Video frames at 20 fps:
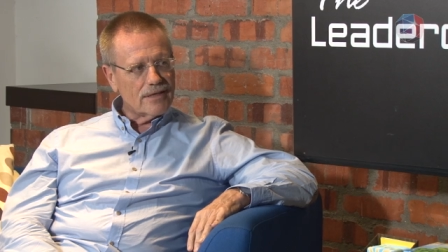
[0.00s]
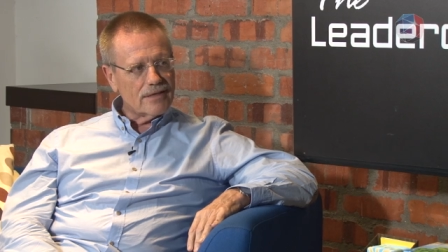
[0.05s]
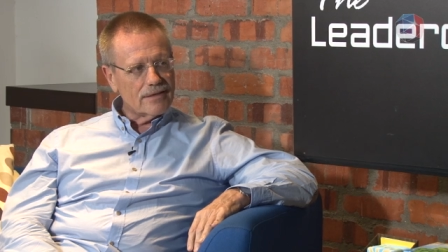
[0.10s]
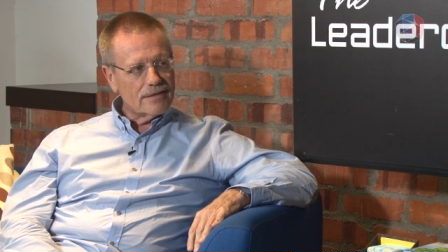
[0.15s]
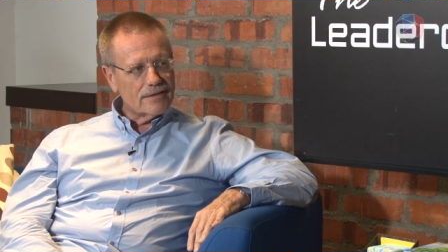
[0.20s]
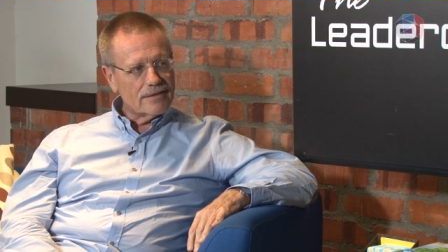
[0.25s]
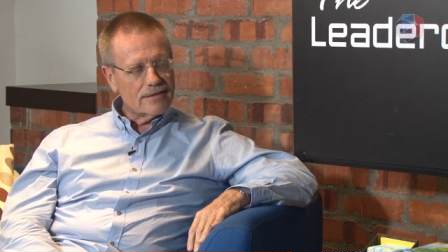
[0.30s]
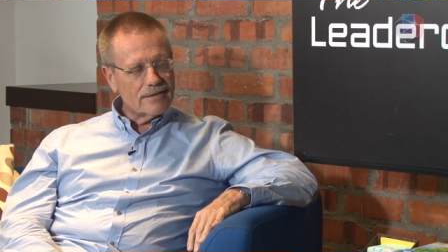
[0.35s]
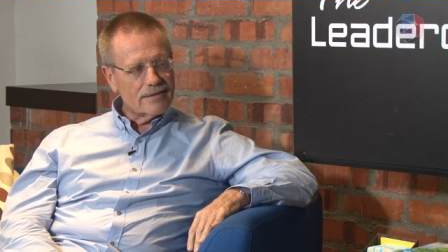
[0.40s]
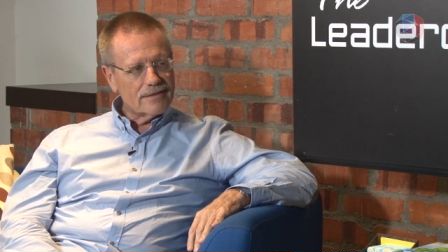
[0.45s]

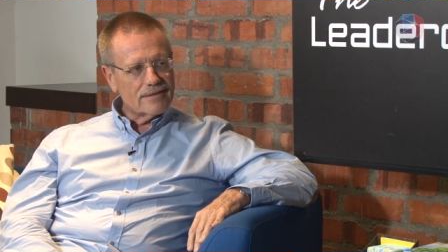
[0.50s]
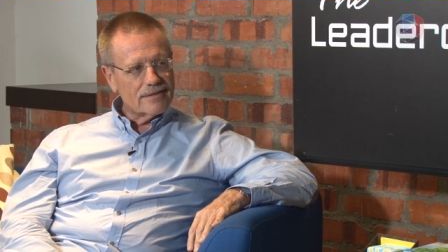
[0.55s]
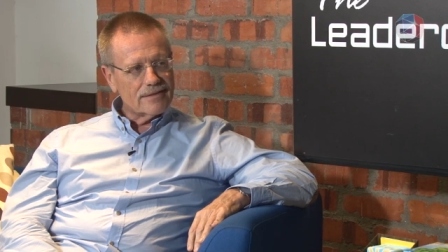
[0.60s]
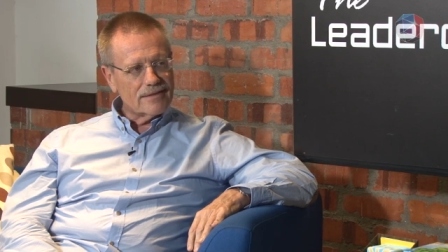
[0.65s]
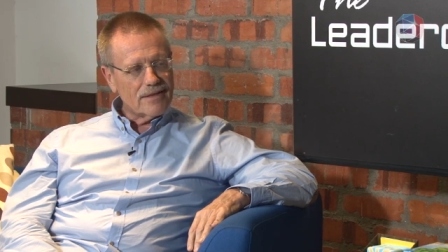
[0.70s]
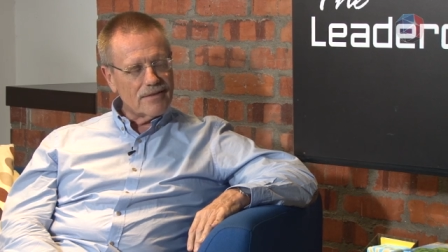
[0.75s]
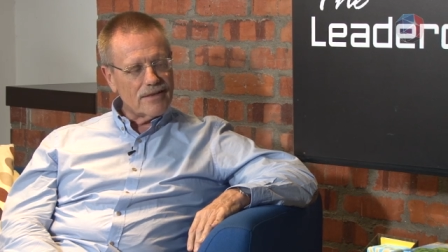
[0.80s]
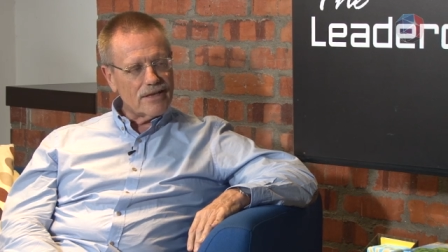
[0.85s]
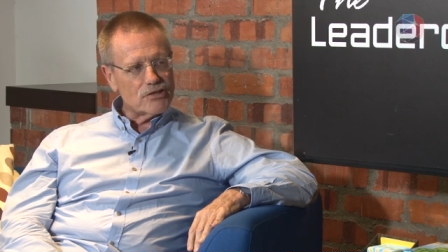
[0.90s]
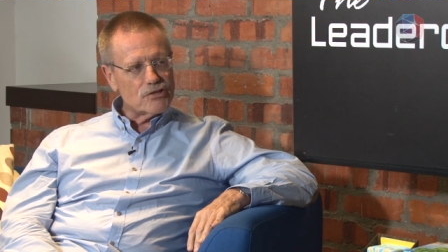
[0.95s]

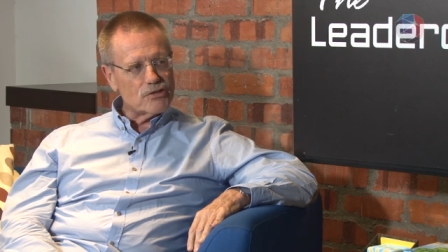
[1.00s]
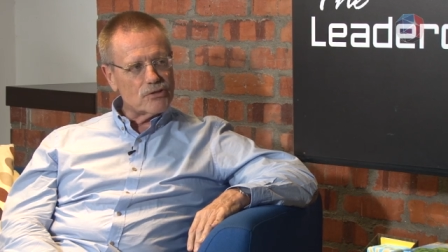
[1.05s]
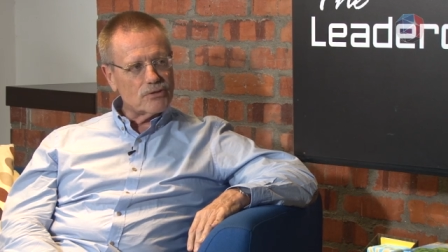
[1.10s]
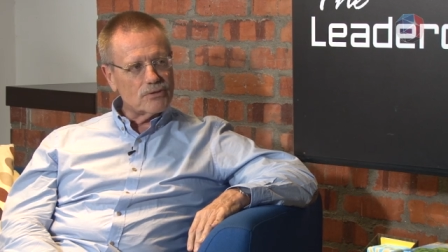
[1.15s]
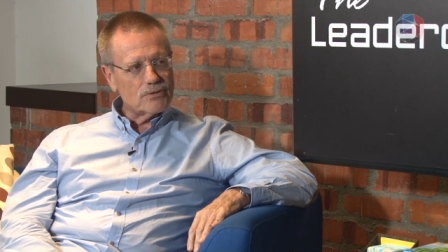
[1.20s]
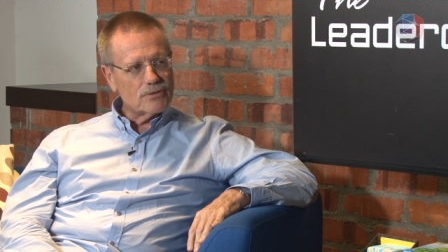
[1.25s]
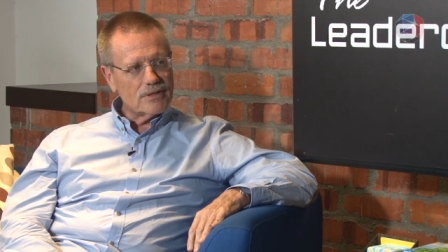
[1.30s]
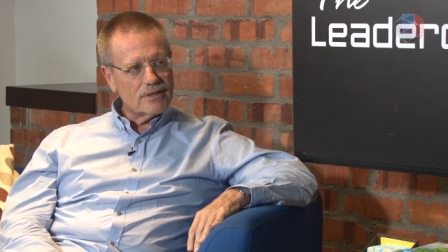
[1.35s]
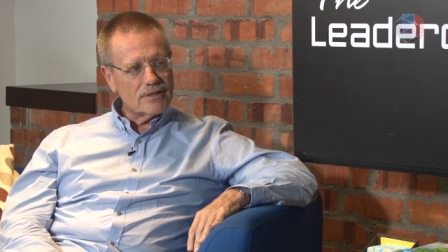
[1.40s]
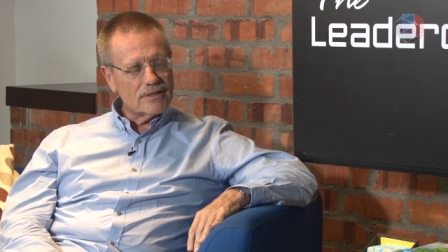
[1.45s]
in that
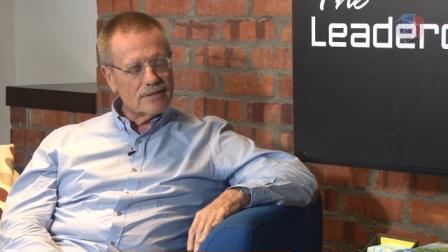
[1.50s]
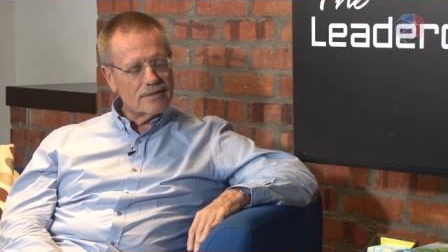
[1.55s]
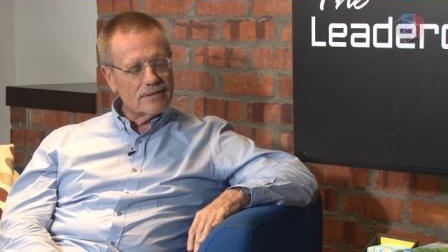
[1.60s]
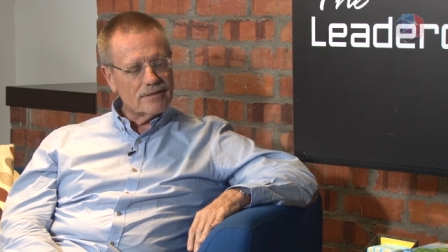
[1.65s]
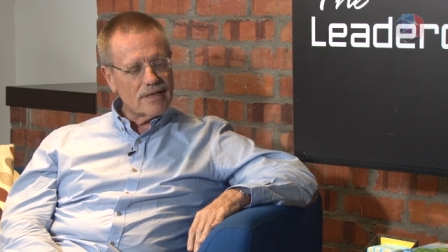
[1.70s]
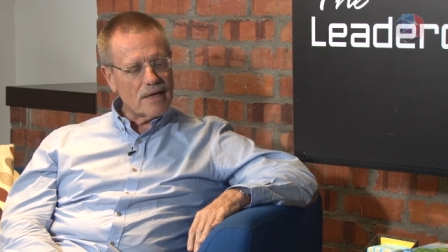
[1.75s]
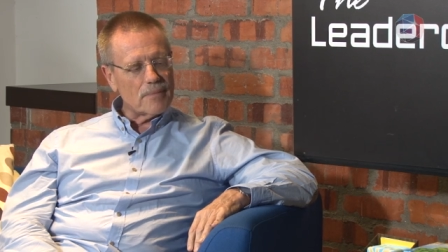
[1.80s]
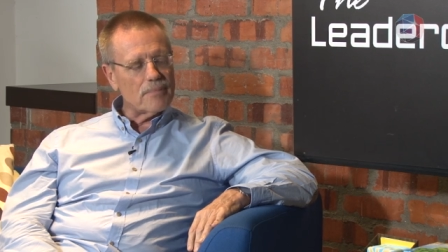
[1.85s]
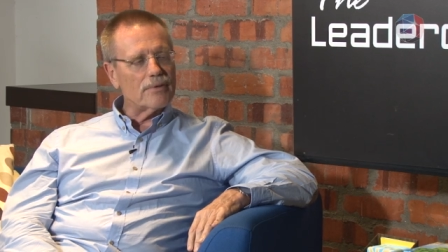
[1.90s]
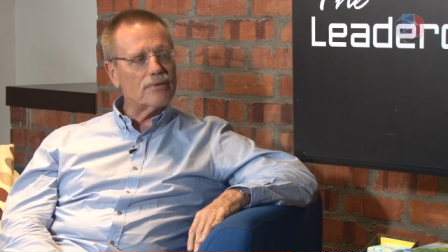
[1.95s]
show.
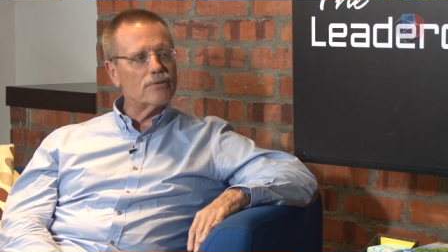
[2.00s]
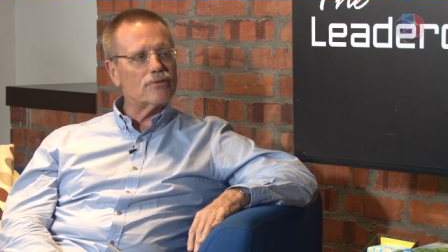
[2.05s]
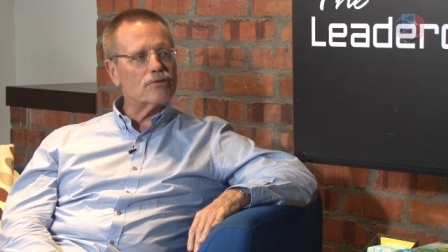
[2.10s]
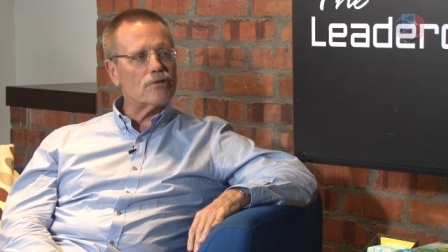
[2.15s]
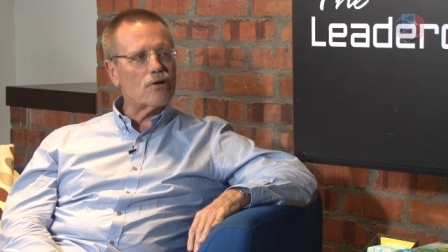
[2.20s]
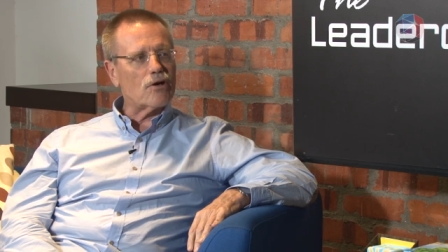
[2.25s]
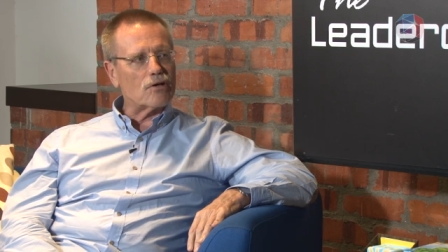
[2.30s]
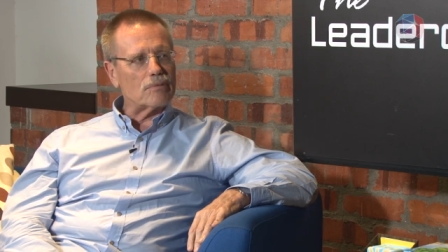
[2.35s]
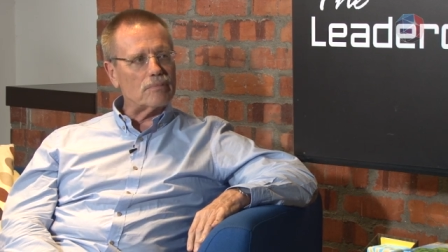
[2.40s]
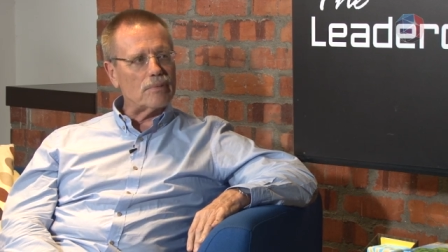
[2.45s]
Happy to
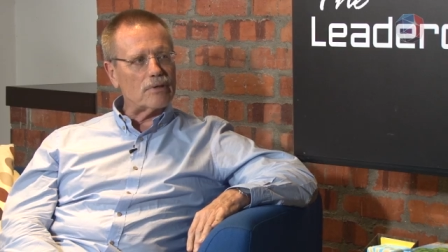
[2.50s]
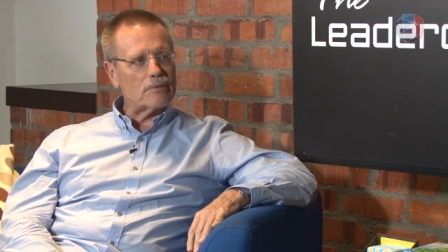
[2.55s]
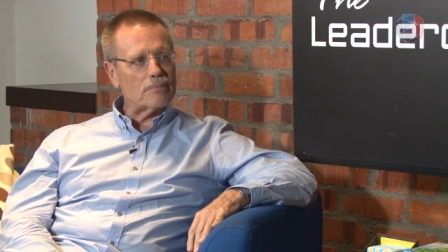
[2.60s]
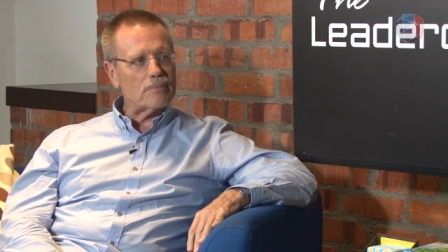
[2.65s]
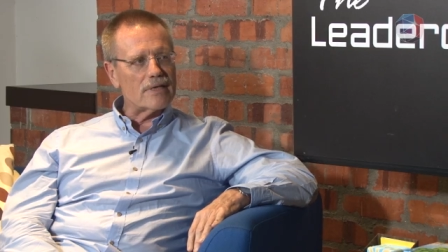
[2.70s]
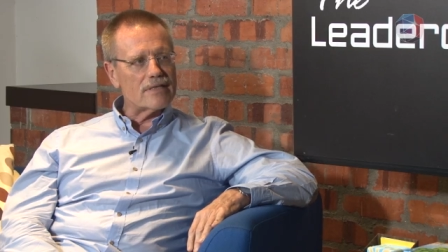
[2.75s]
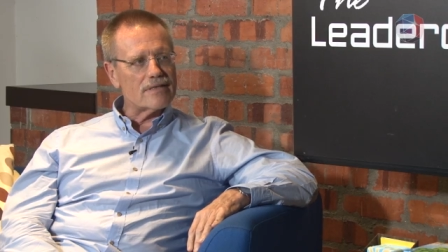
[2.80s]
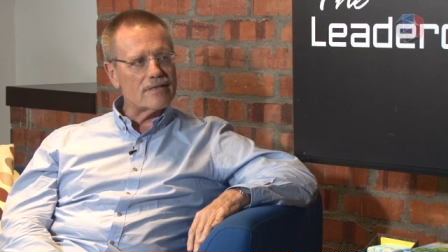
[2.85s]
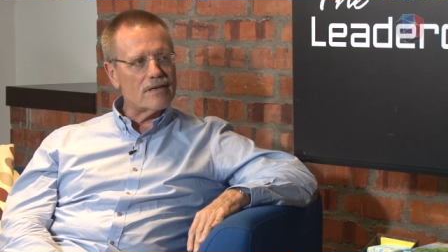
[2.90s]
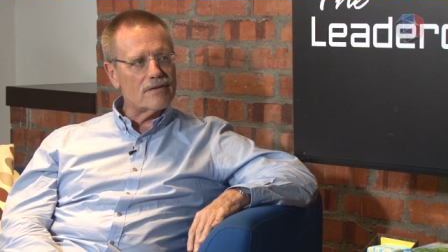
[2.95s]
talk about
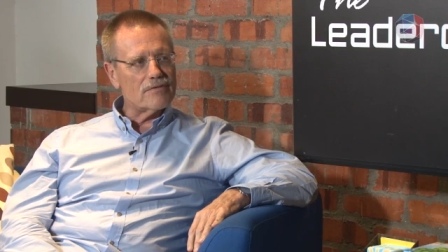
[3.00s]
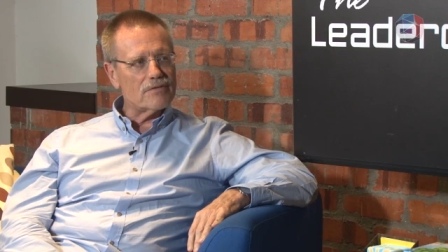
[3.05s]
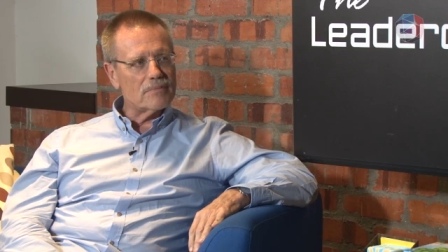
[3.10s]
myself